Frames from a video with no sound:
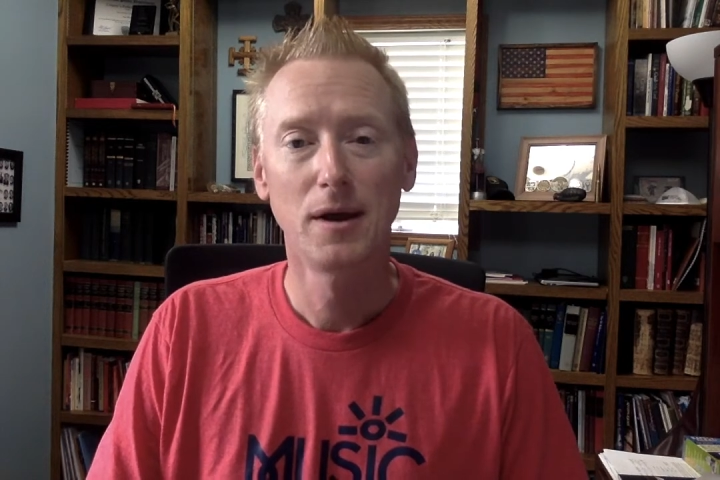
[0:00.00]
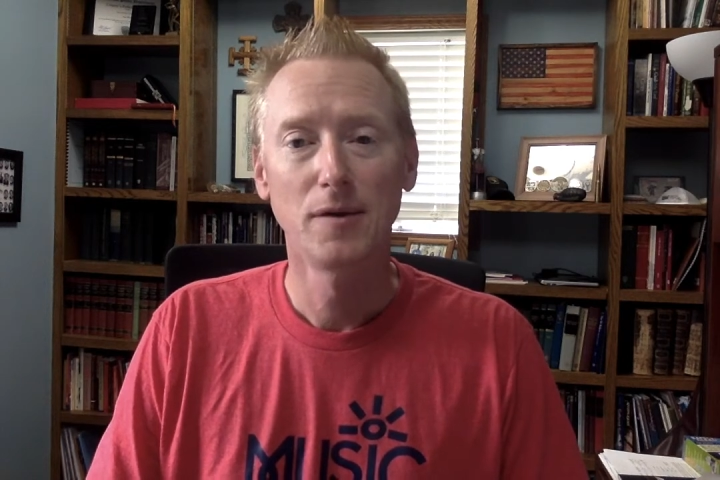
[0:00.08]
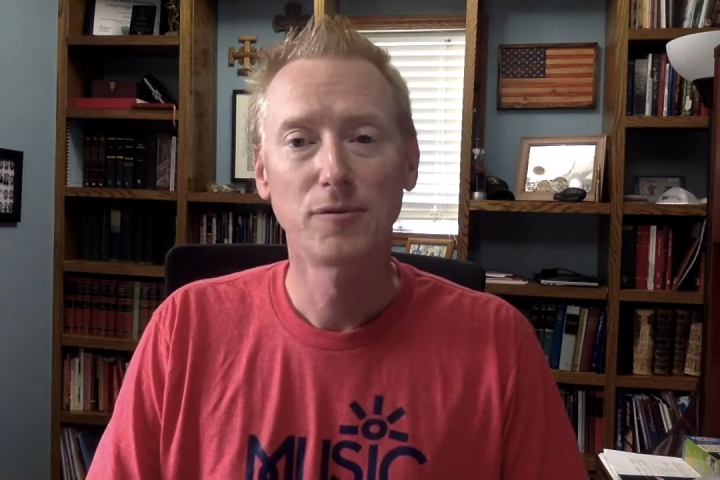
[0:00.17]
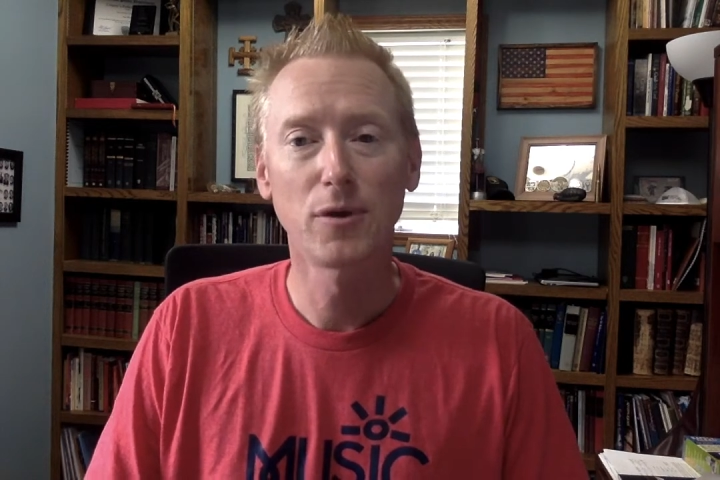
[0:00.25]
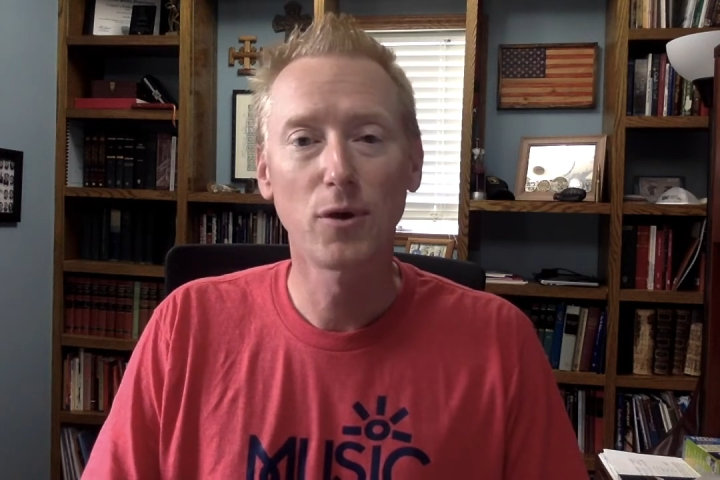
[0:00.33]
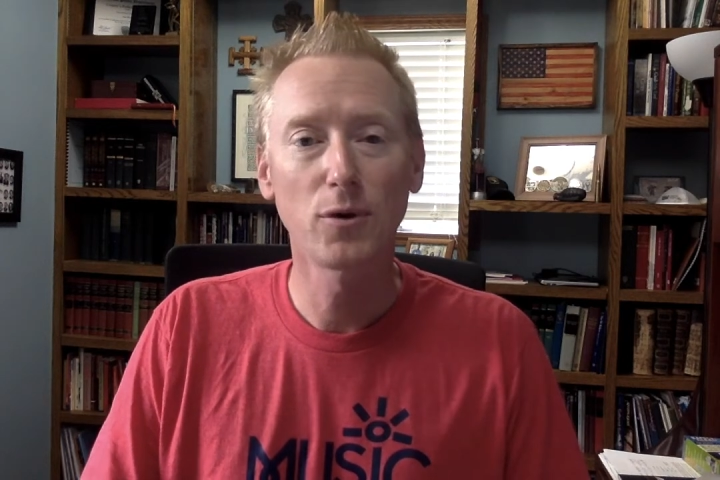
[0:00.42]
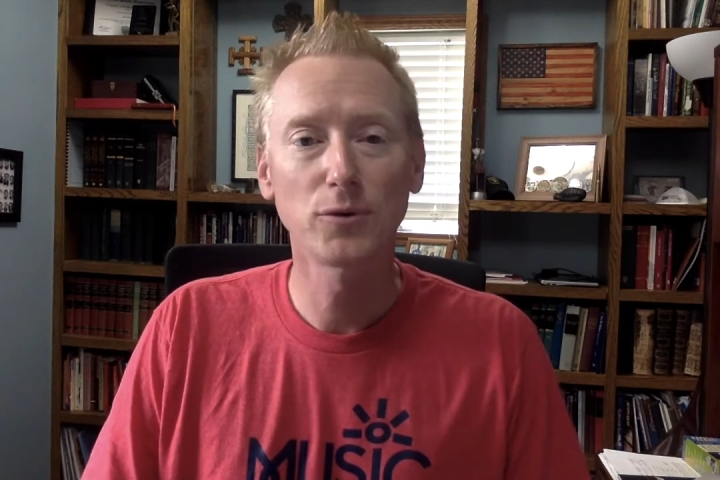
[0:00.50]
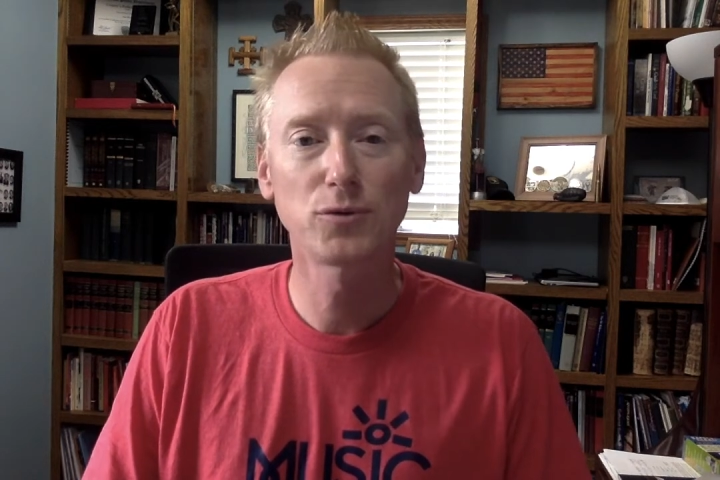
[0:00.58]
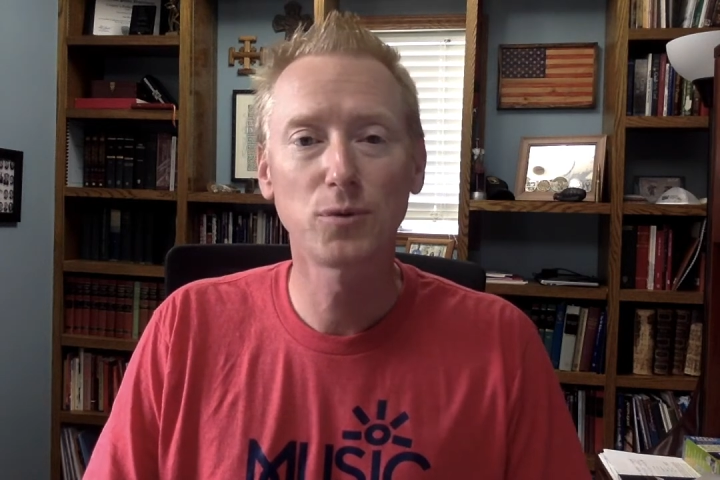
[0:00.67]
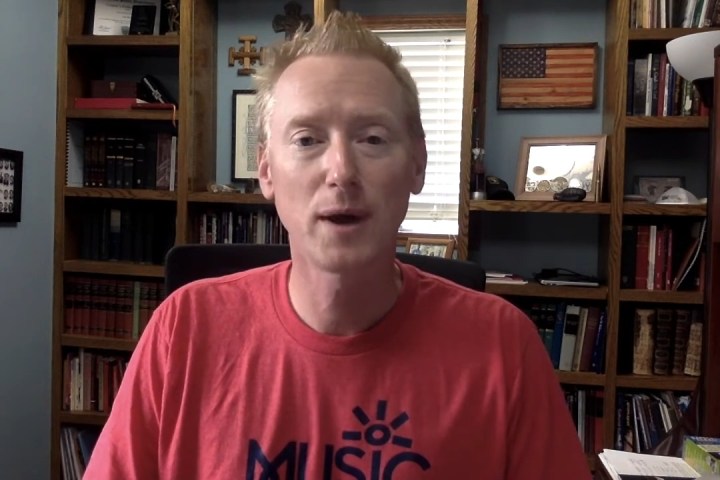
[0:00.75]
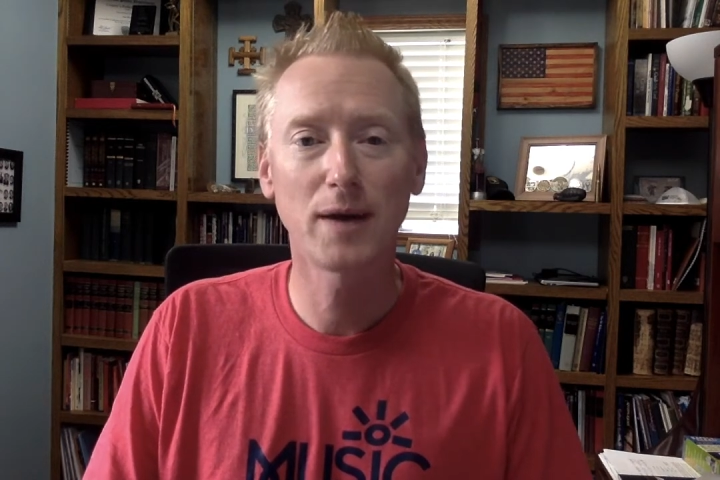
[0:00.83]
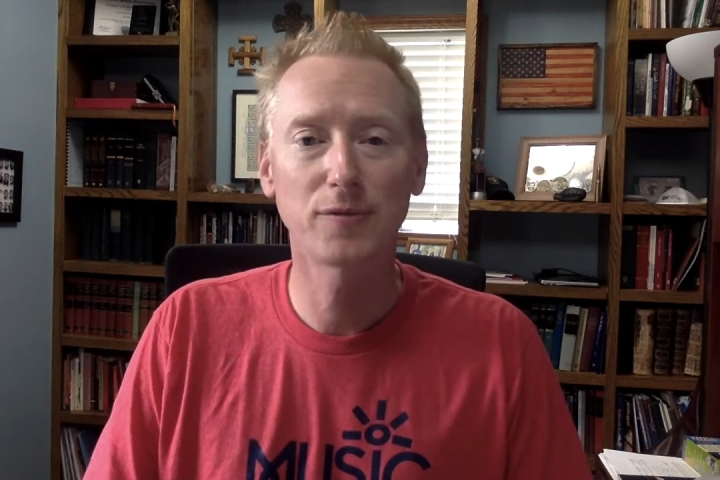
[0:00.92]
for those
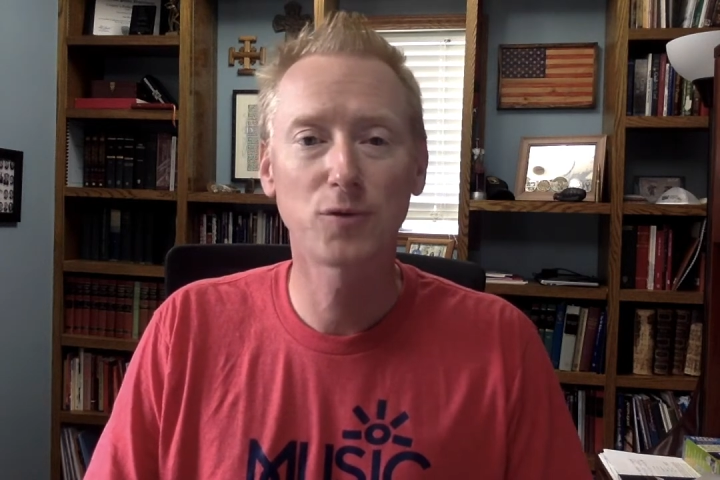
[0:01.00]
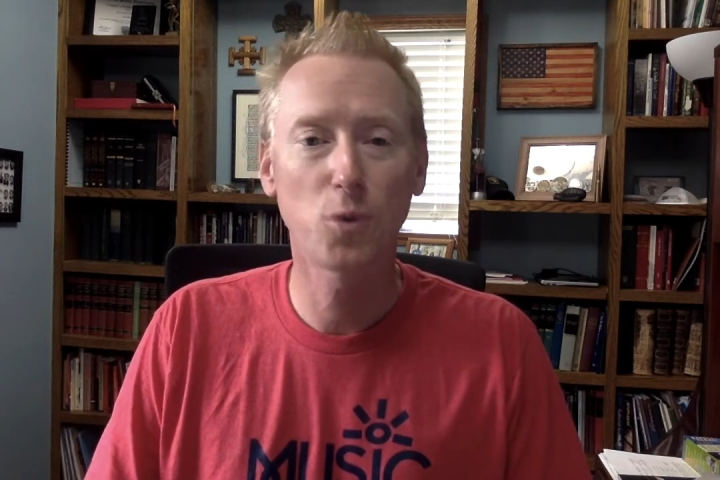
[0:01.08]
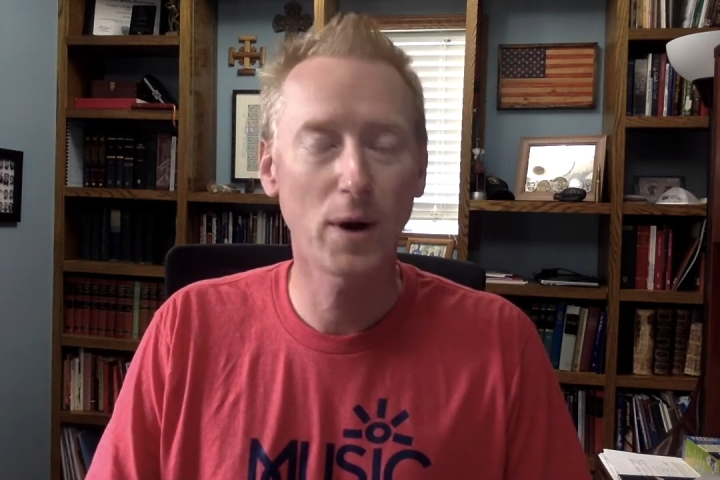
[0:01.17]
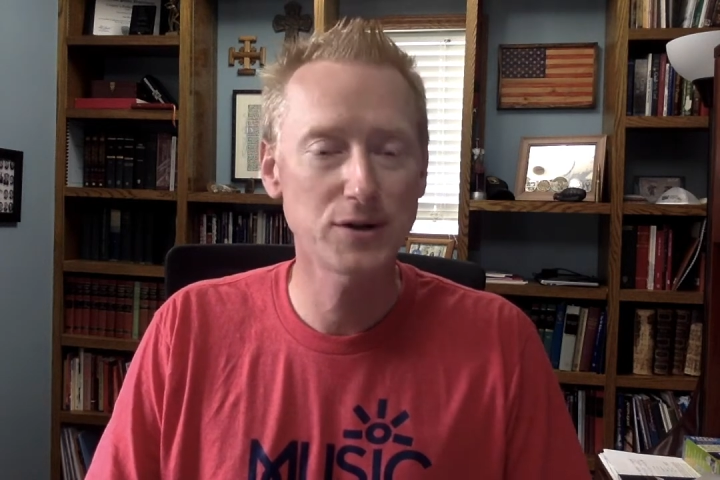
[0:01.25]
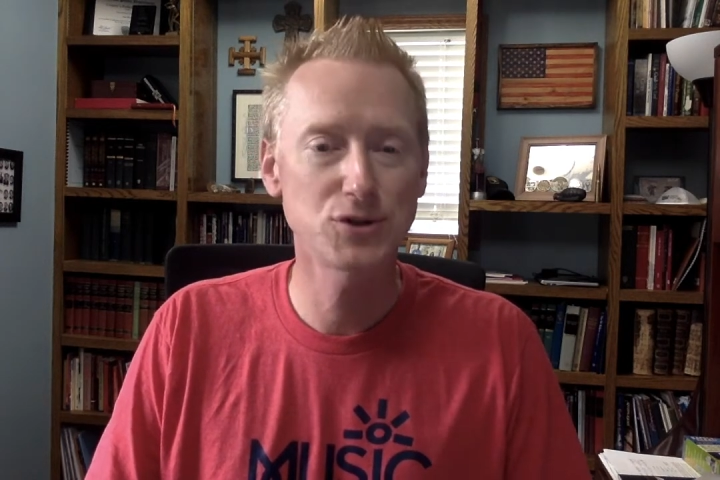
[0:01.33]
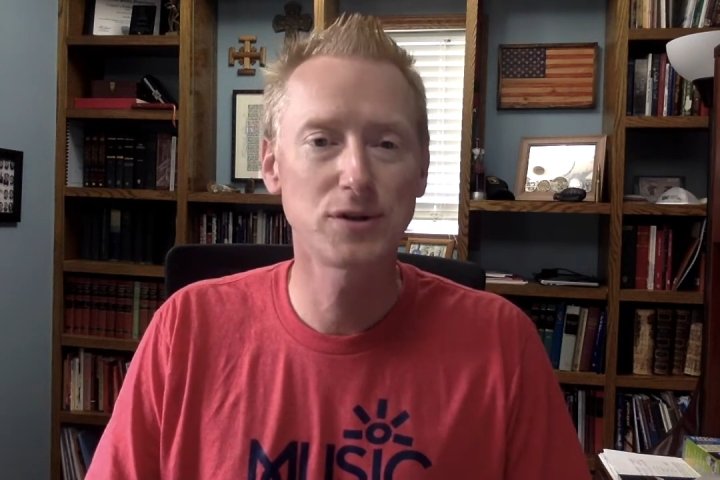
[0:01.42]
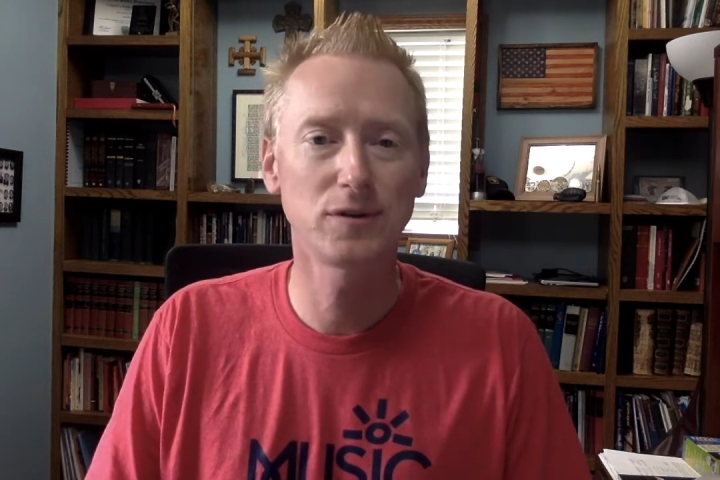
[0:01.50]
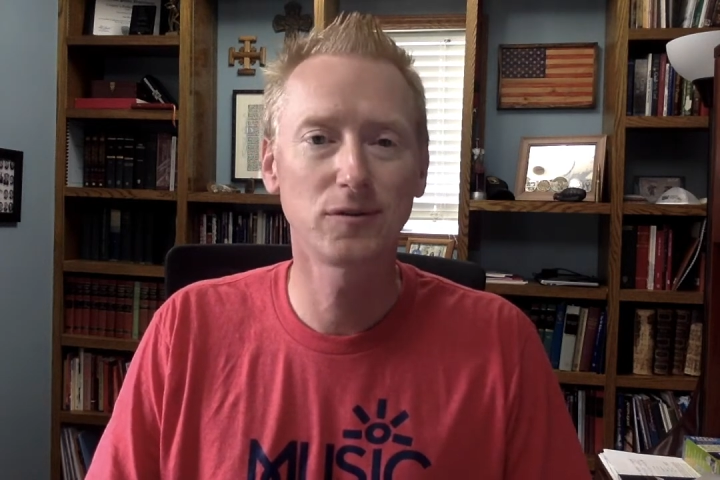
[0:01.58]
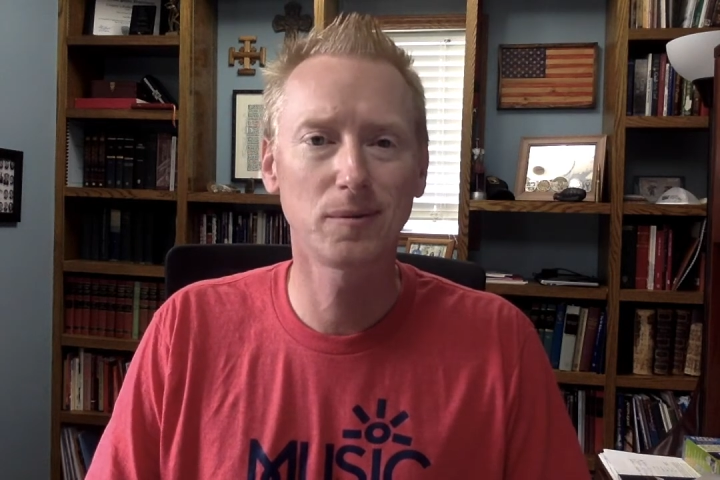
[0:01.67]
who have questions